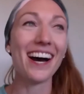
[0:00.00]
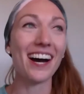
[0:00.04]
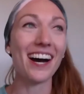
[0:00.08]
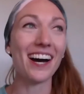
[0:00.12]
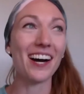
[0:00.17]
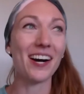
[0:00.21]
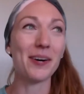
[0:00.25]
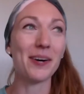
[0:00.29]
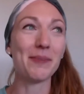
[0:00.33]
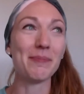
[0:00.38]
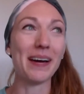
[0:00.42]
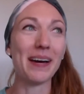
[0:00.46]

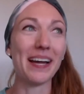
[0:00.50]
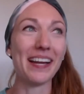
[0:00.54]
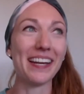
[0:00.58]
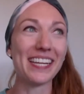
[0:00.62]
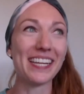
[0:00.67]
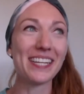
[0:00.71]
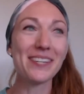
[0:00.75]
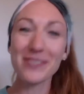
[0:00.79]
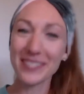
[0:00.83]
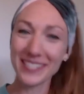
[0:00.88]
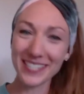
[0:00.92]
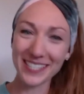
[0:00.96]
And
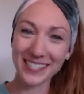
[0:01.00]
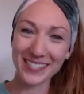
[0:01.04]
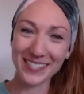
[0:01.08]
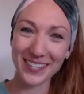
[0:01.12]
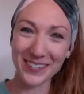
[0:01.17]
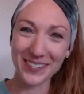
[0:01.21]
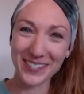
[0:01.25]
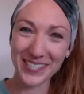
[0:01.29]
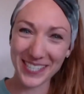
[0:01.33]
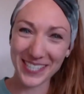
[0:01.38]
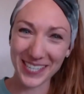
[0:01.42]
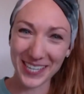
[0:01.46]
he wasn't
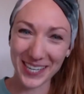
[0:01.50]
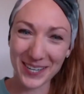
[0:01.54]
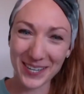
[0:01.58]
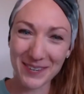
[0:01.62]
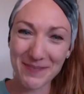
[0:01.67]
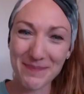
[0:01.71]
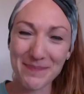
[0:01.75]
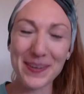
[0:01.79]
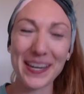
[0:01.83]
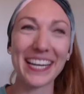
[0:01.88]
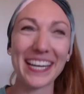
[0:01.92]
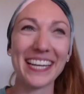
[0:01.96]
so
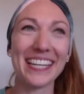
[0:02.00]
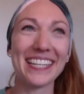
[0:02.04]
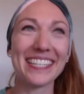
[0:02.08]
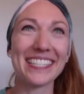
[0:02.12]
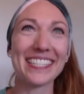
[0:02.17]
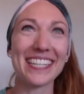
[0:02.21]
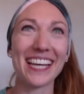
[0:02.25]
sure, but